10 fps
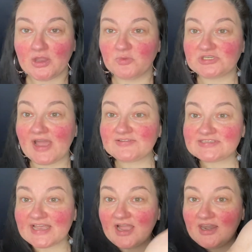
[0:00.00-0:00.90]
which I have to
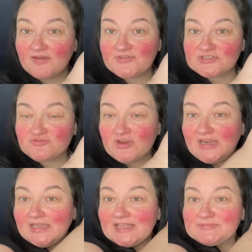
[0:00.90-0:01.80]
say I love this
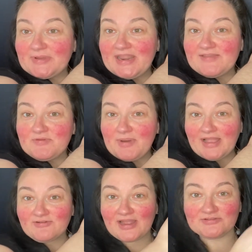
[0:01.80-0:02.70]
green against my navy
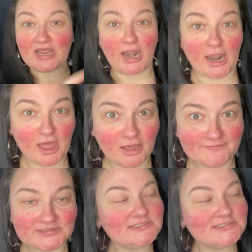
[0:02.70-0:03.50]
background. Love.